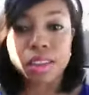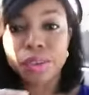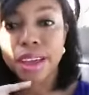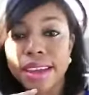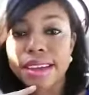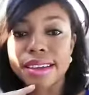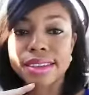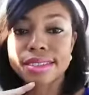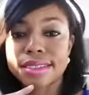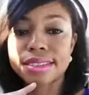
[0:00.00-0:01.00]
Okay.
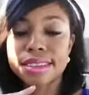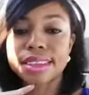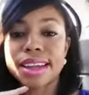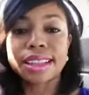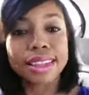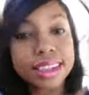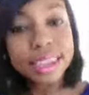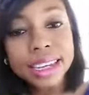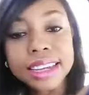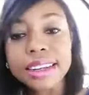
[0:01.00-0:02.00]
It's connecting
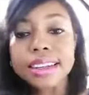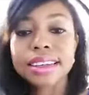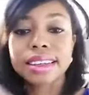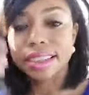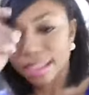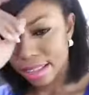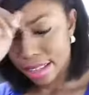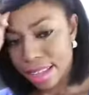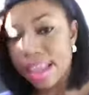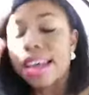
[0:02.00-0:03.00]
again.
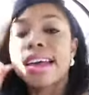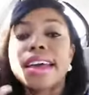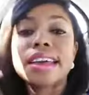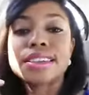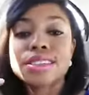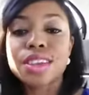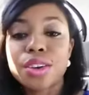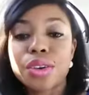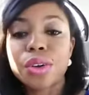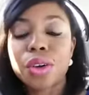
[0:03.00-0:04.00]
And
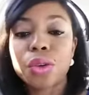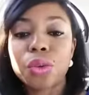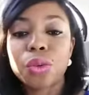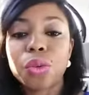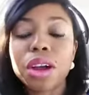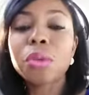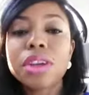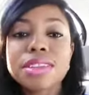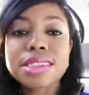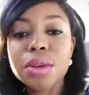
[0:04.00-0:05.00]
so what I
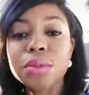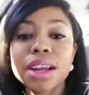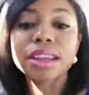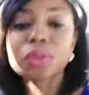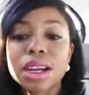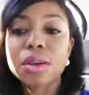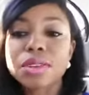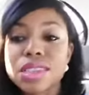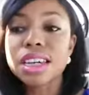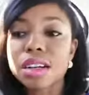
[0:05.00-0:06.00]
want to say, when I
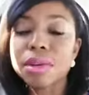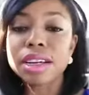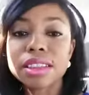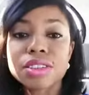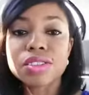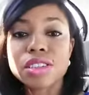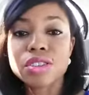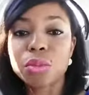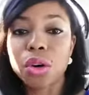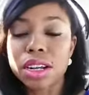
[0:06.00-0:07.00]
was thinking about
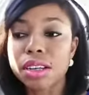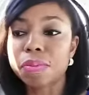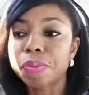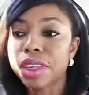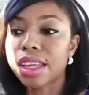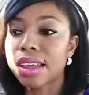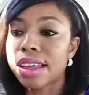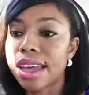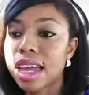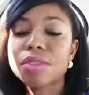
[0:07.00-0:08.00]
this morning,
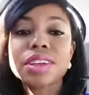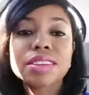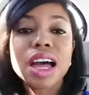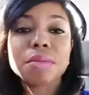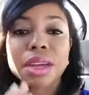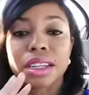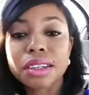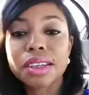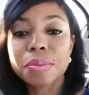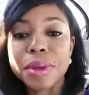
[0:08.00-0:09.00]
every time I
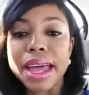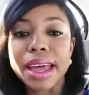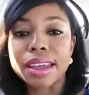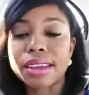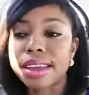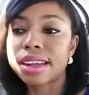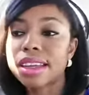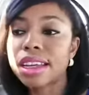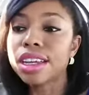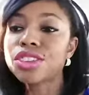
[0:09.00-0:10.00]
look back at
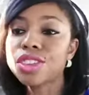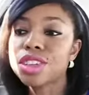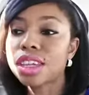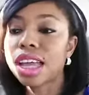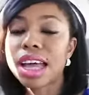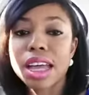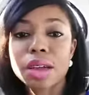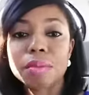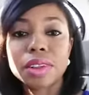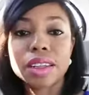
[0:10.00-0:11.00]
each
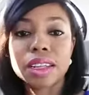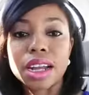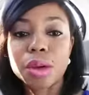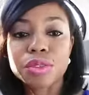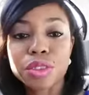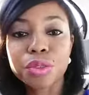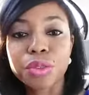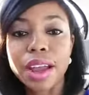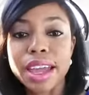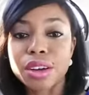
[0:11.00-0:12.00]
time that I was
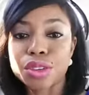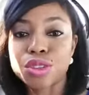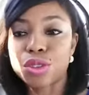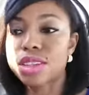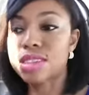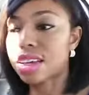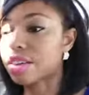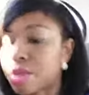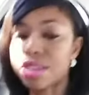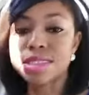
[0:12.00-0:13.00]
afraid or stressed
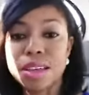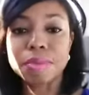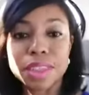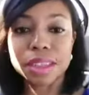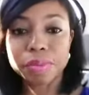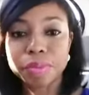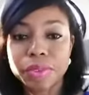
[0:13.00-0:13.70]
out about something,